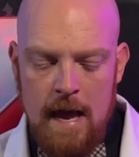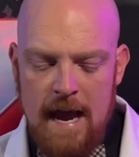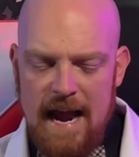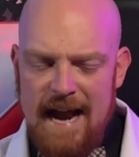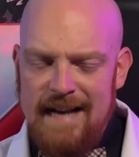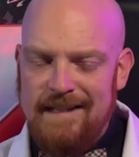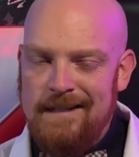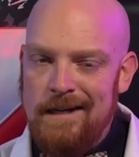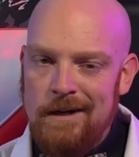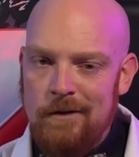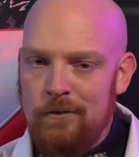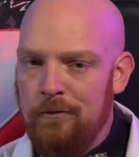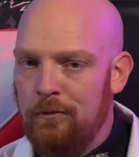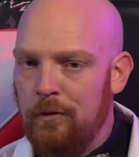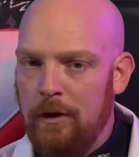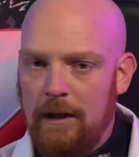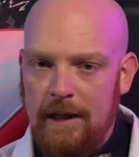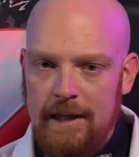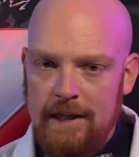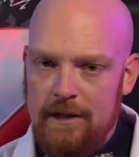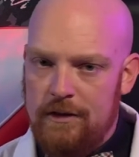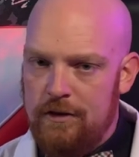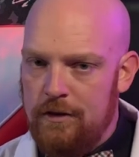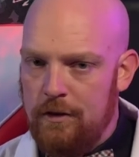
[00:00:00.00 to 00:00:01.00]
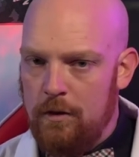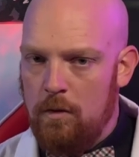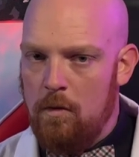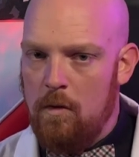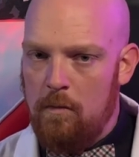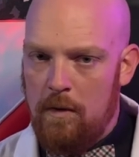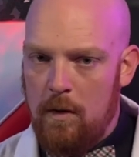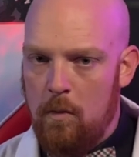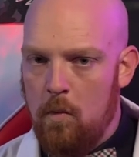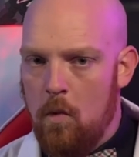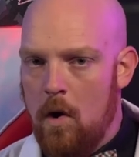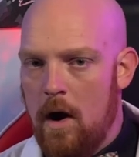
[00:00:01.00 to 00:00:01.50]
it didn't really do
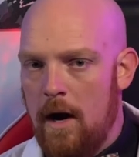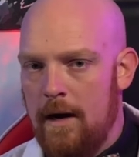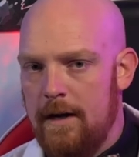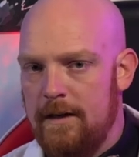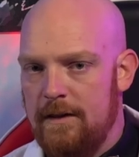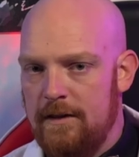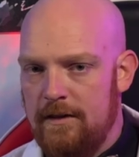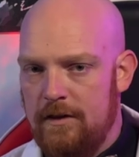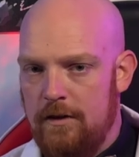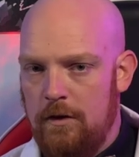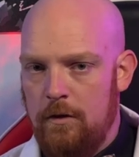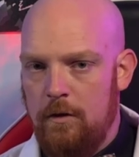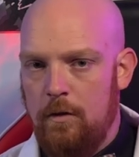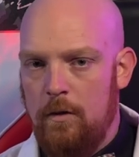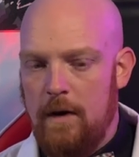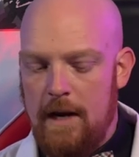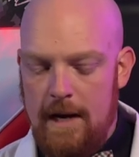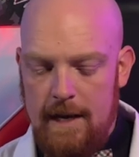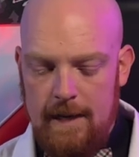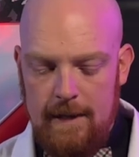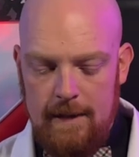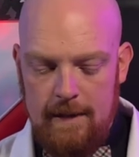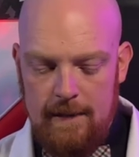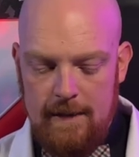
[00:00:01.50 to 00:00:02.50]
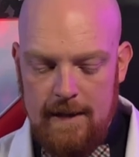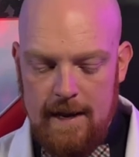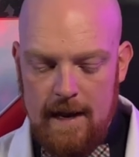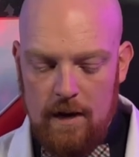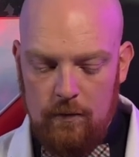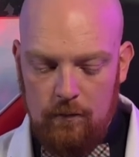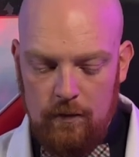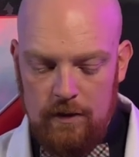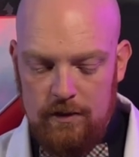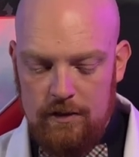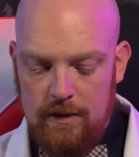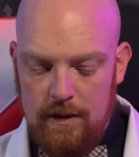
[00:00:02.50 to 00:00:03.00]
what we wanted to do in
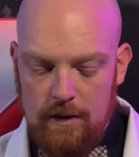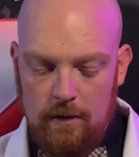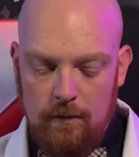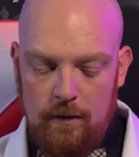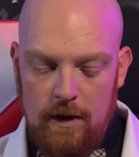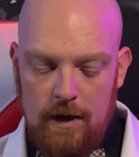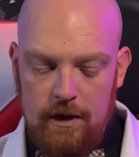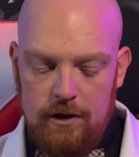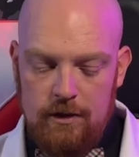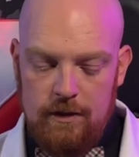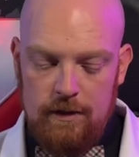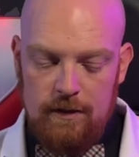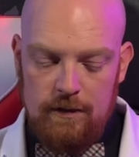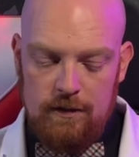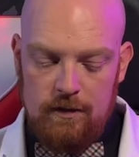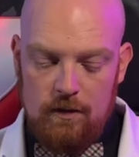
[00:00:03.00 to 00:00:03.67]
that regeneration.